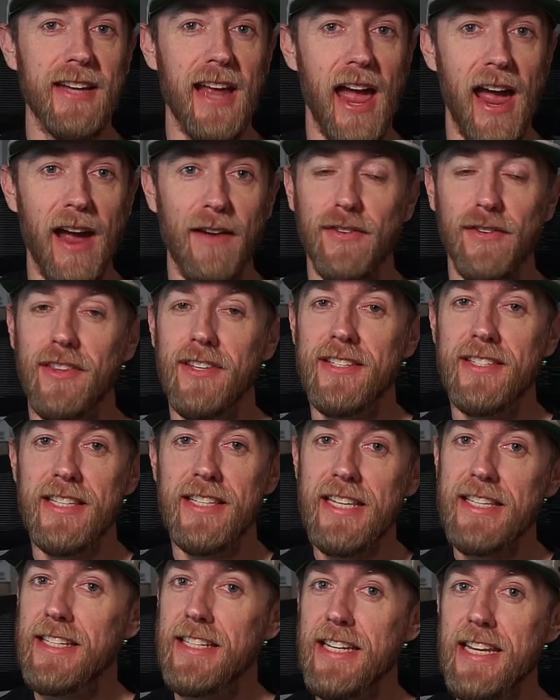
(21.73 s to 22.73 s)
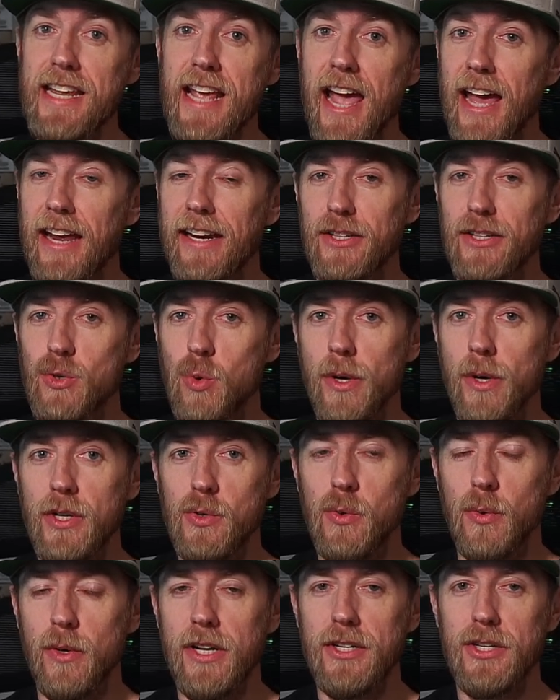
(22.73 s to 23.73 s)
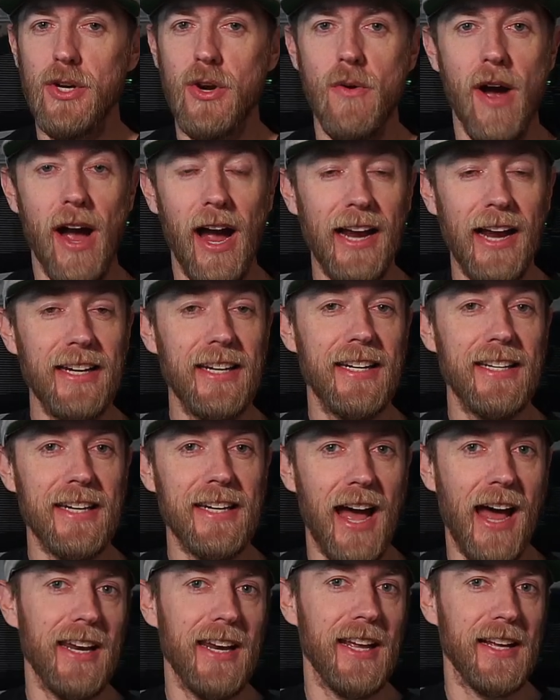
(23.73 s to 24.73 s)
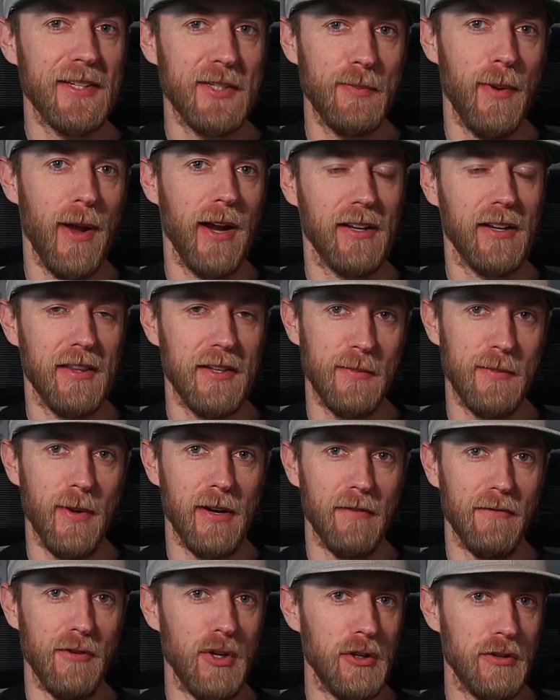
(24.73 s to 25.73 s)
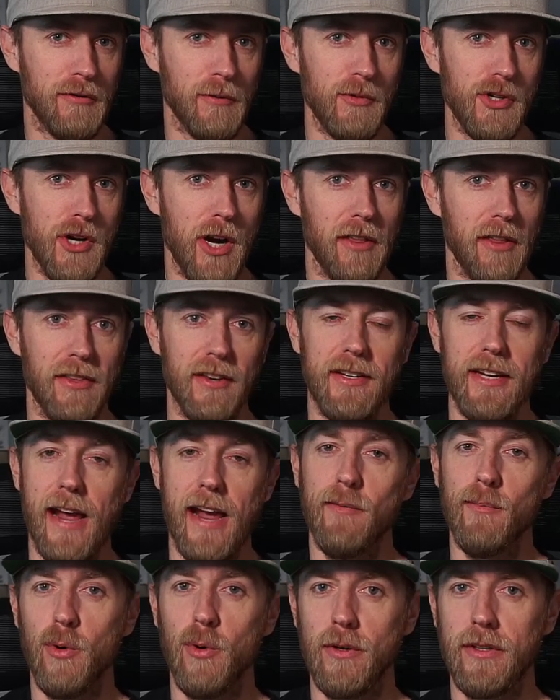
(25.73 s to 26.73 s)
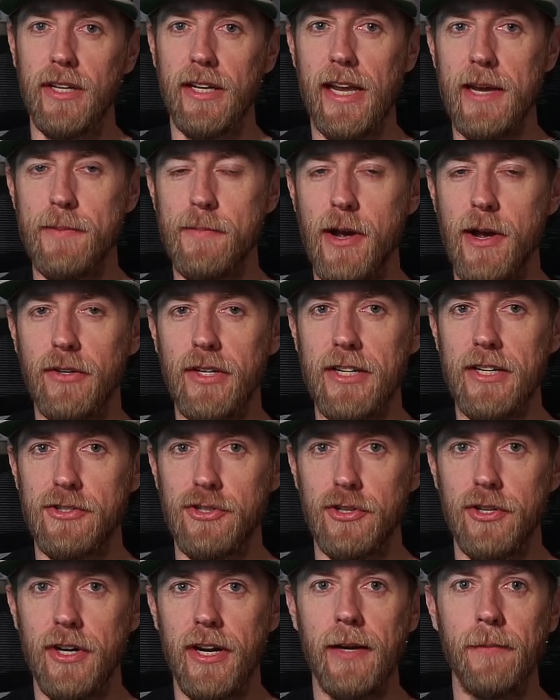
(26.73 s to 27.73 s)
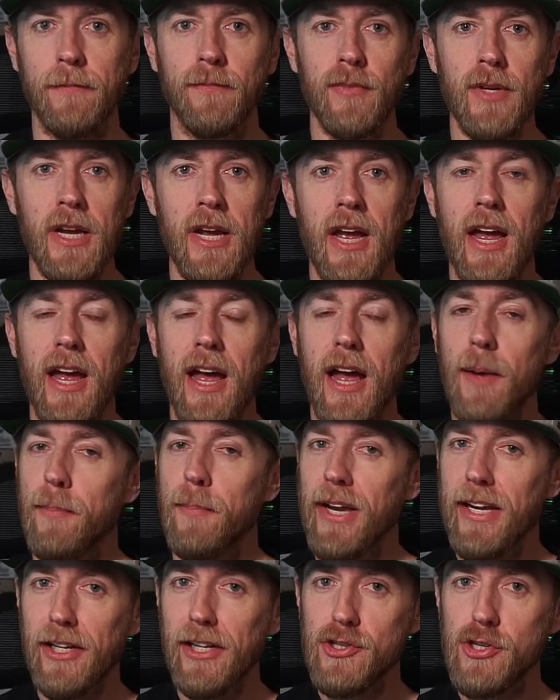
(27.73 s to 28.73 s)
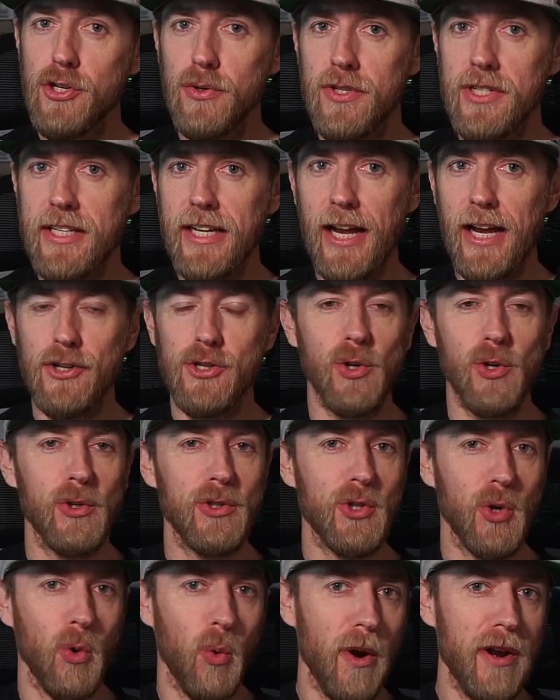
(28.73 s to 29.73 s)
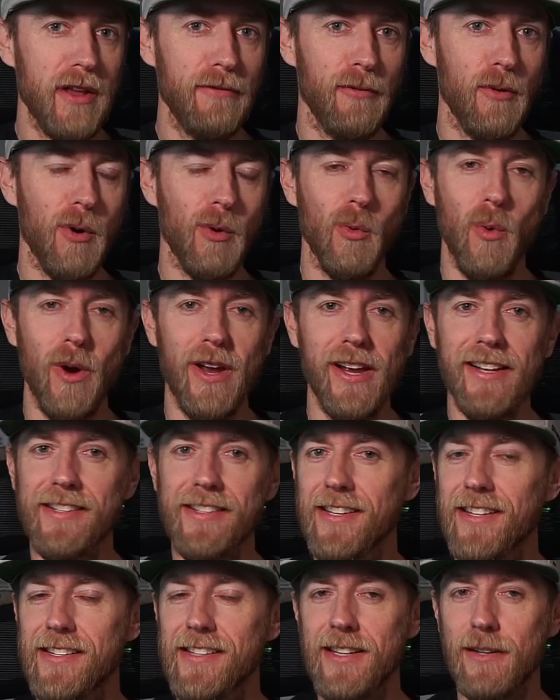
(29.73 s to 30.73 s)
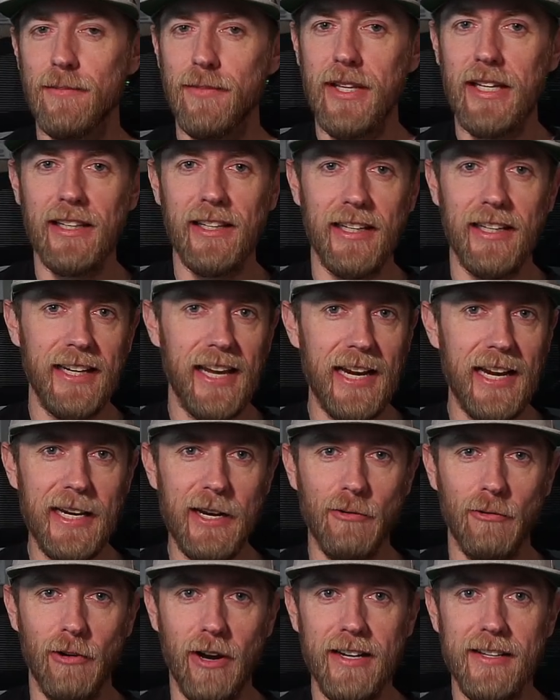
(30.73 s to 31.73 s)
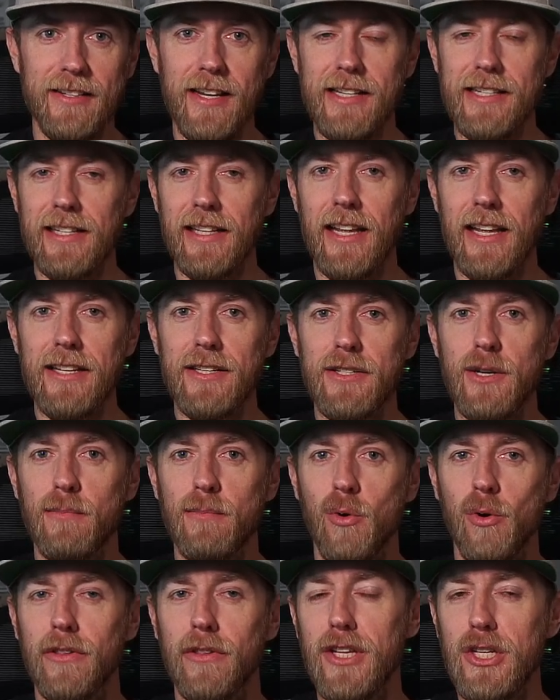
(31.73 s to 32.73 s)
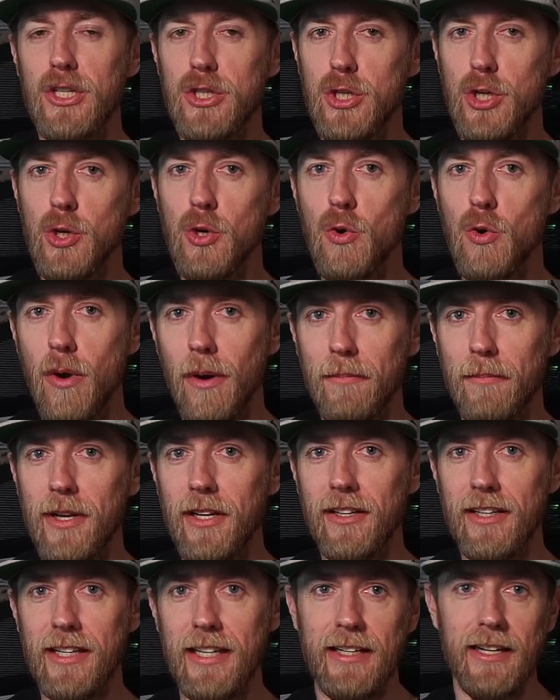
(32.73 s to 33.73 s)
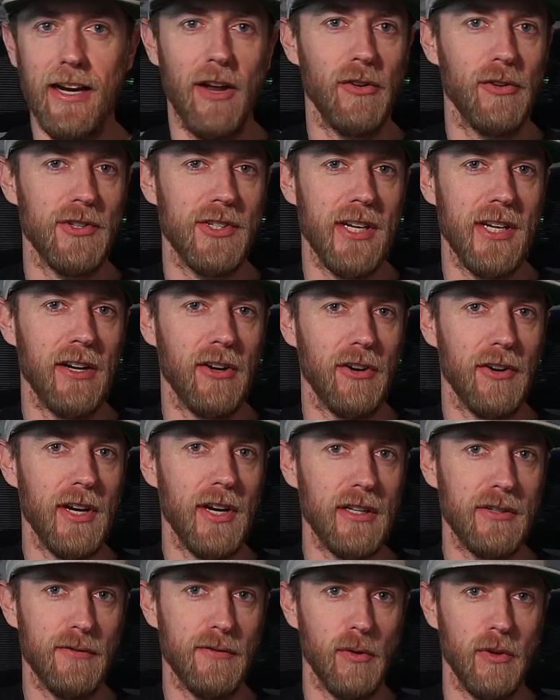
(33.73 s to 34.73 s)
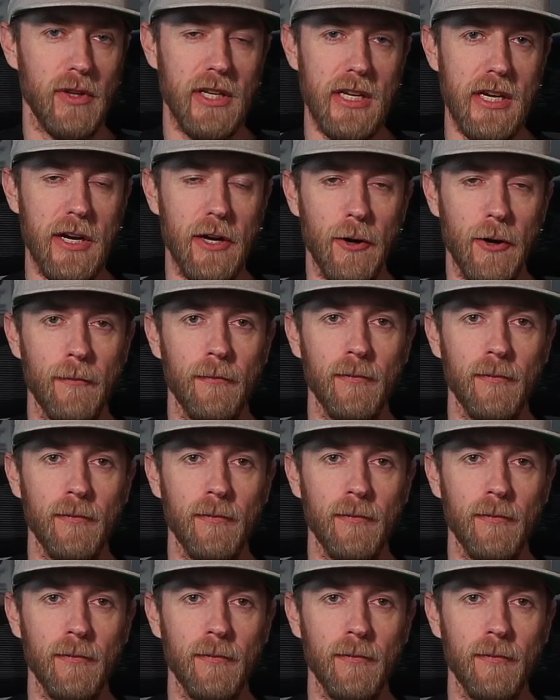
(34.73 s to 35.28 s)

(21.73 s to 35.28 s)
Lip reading: after the season he had in 2022, I did not expect this bit of news from Jonathan Davenport that came out yesterday. A pick-and-choose schedule, 24 wins, and something like 80 races led to more than $2 million in earnings for the year.